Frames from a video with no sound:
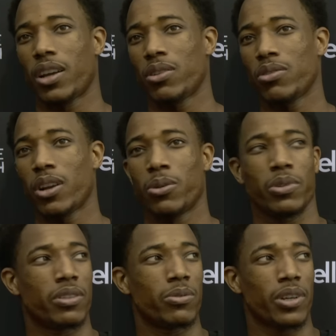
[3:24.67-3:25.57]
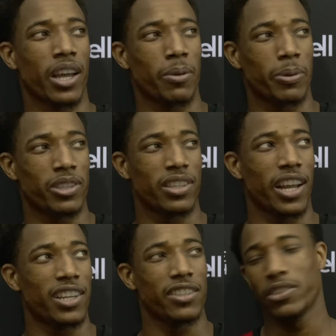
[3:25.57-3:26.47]
I don't know. What kind of
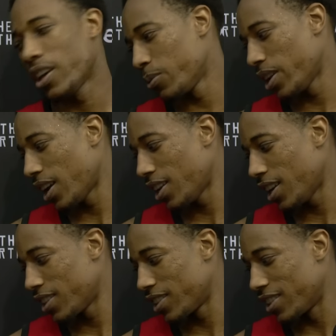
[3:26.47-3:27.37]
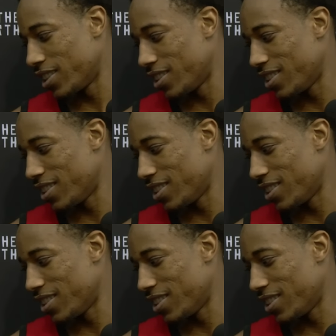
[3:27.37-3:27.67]
personality do you think we had last year?